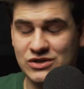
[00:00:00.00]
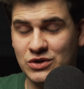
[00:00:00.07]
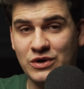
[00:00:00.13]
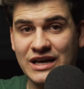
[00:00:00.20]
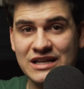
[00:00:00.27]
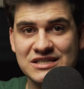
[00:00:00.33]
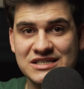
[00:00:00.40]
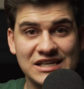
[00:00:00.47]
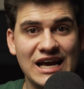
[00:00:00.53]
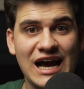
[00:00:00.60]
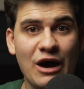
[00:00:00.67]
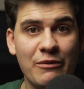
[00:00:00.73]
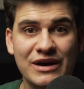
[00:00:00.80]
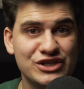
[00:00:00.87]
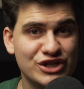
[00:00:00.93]
so you can see
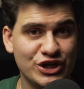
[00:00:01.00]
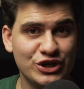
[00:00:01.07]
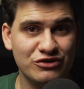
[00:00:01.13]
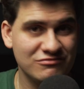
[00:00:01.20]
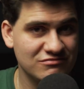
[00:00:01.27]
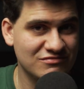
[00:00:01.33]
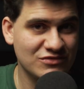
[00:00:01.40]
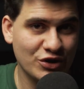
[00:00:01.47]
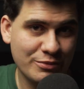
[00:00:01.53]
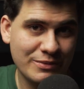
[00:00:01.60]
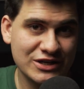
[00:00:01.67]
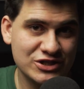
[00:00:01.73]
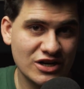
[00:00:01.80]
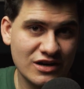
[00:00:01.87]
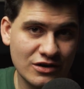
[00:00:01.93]
how much I knew, not
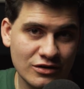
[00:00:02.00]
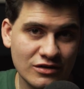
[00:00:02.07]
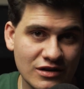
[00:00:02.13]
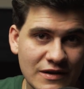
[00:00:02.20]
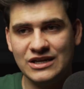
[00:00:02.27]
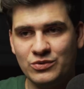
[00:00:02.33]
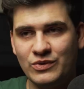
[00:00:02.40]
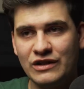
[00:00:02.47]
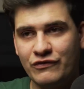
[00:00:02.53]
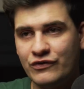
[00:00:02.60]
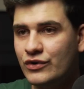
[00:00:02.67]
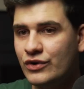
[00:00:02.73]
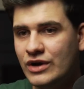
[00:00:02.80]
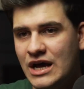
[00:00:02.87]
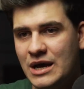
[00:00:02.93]
much at all. It went
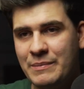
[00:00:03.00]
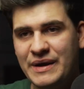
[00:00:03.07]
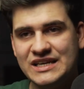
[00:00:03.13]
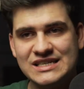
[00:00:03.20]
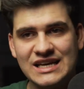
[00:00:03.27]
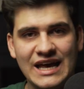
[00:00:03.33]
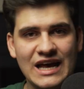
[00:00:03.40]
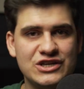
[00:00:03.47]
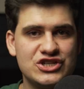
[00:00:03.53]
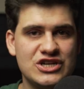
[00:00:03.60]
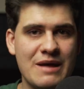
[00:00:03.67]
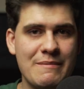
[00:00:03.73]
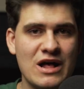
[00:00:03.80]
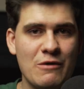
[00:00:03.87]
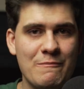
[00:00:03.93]
through basic
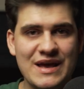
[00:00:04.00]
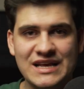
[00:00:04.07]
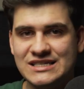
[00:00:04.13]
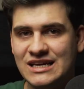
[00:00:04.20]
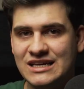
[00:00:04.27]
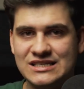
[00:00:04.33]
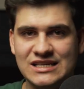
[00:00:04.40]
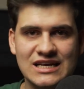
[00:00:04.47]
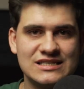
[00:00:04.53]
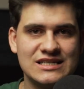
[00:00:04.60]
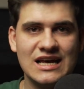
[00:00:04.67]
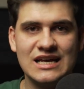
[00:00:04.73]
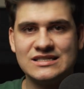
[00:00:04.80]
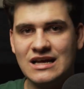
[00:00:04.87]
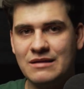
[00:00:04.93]
HTML, basic
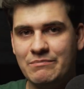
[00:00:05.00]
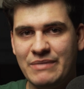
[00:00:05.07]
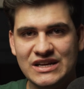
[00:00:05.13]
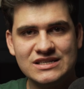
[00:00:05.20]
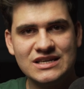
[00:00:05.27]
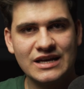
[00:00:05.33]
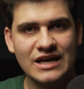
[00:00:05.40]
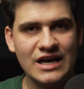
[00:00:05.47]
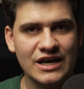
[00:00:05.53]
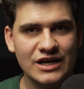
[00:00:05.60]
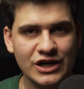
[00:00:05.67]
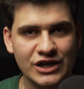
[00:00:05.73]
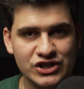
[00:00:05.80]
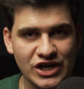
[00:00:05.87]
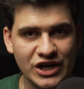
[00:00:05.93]
CSS, and basic
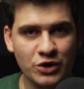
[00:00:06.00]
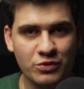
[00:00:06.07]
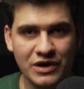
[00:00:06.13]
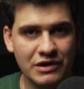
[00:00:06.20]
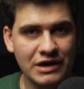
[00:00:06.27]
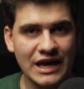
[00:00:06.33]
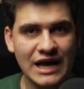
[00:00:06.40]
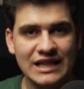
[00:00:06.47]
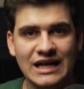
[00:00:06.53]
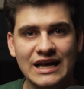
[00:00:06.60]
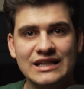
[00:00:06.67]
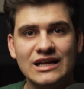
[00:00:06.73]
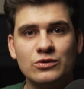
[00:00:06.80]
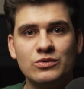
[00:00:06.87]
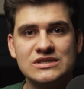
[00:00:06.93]
jQuery,
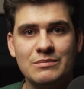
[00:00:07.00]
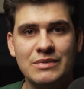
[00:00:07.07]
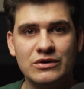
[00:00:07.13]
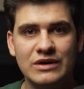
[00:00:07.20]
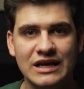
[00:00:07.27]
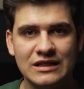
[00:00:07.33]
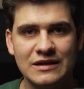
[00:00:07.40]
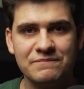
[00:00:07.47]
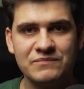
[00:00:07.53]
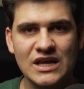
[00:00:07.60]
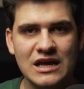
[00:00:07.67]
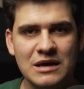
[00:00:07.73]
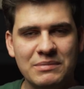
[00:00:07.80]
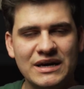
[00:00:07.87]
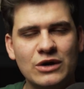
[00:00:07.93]
and that was about it.
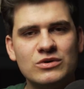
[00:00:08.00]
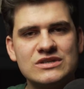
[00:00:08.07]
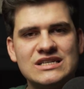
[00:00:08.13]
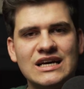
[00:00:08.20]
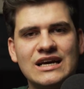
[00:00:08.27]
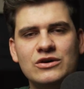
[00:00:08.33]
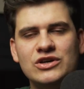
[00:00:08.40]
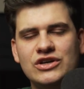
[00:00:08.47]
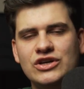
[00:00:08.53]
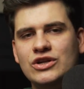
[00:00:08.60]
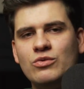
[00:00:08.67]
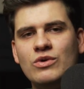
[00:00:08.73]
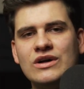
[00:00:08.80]
But I was like, you know